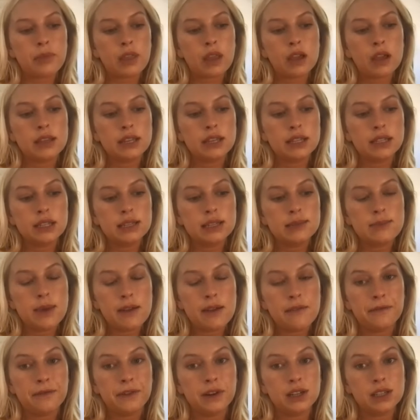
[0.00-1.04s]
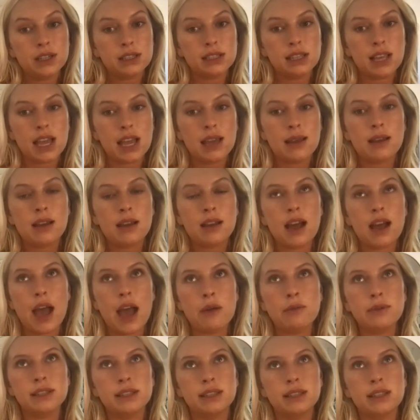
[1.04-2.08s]
this is my first, like, I
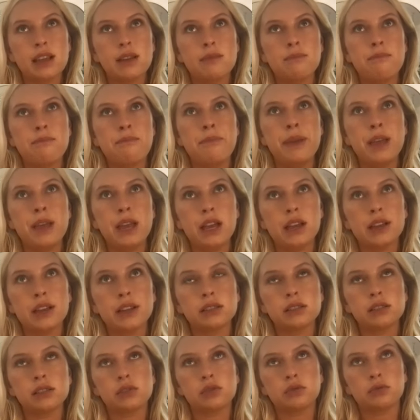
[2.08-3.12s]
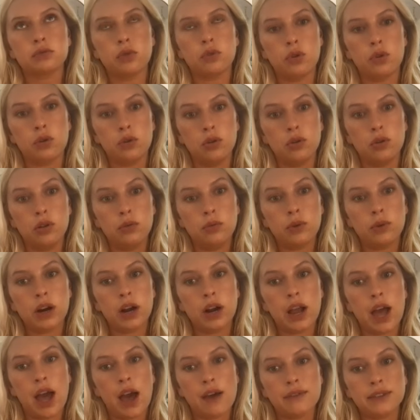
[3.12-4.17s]
would say, biggest role where
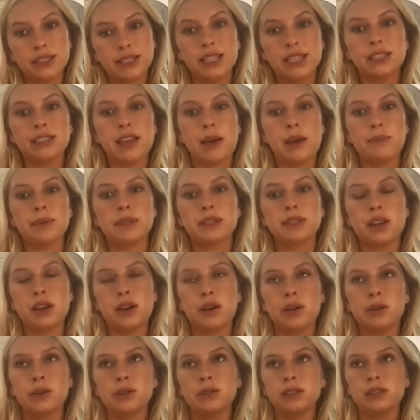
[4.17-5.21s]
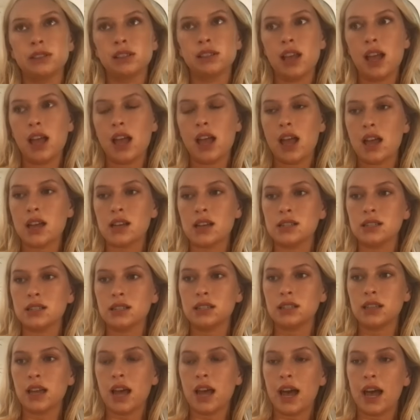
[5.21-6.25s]
I have six episodes
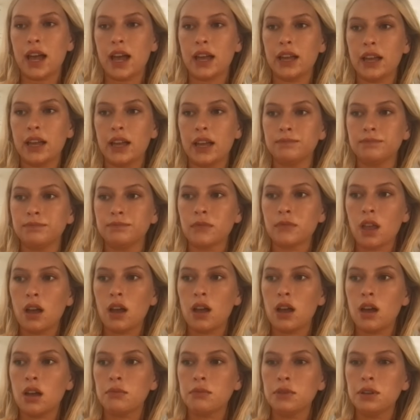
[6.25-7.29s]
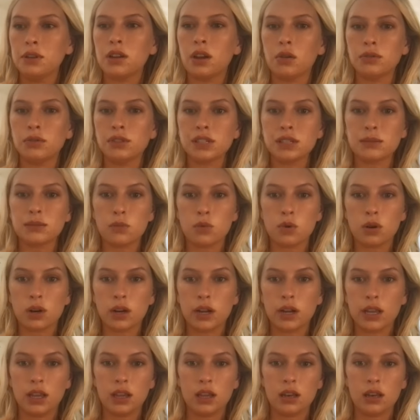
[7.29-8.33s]
and I'm, um, you know, just more
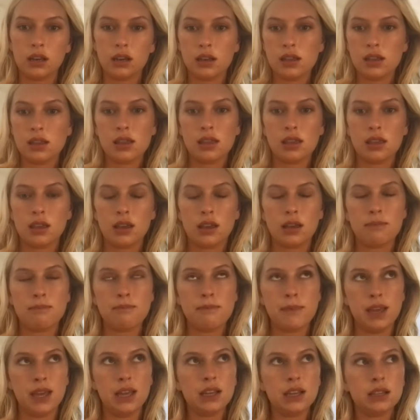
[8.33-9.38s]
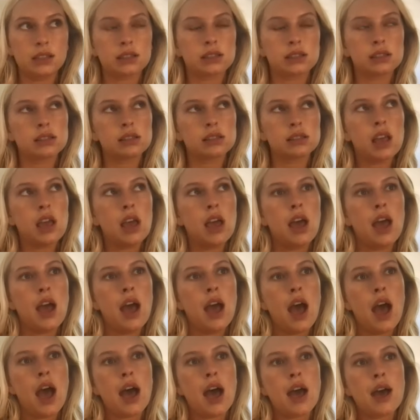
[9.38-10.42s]
in the mix.
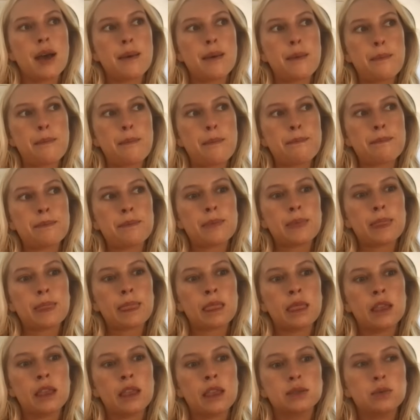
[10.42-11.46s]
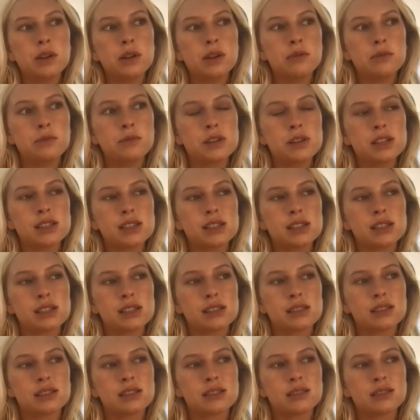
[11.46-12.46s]
Um, this one was